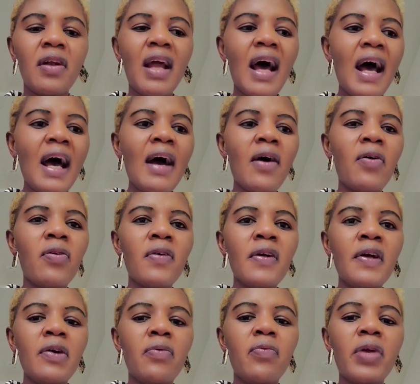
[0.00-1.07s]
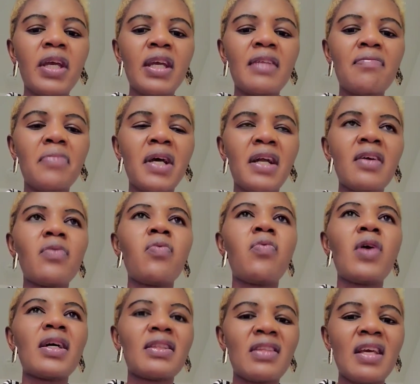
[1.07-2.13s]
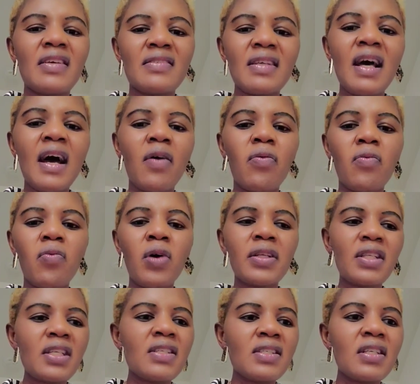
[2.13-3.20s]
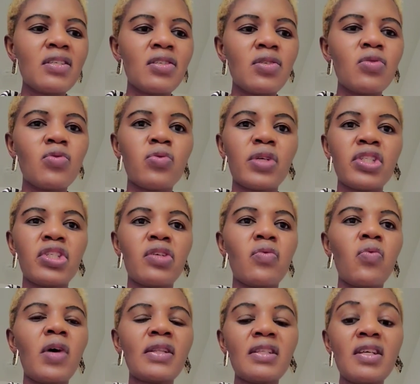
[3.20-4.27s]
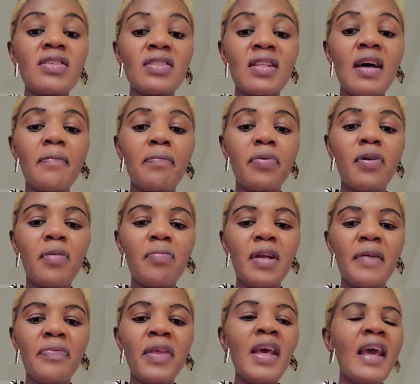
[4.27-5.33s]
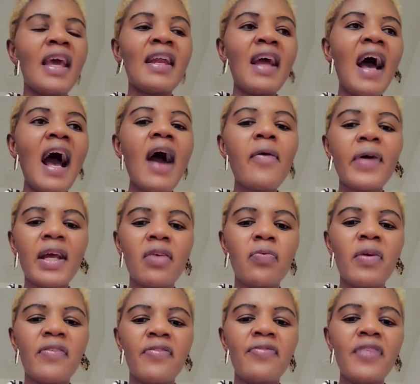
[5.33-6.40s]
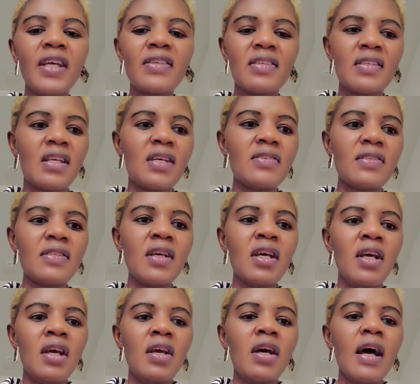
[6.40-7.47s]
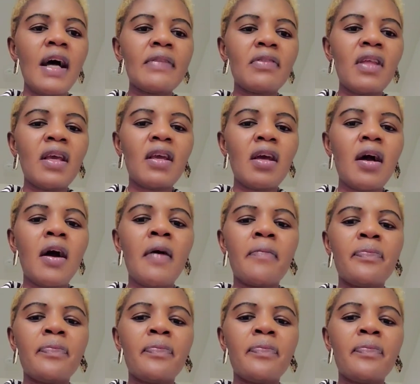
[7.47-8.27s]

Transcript: on how we can better work things out. What is the situation? What is that problem? And how can we fix this? I think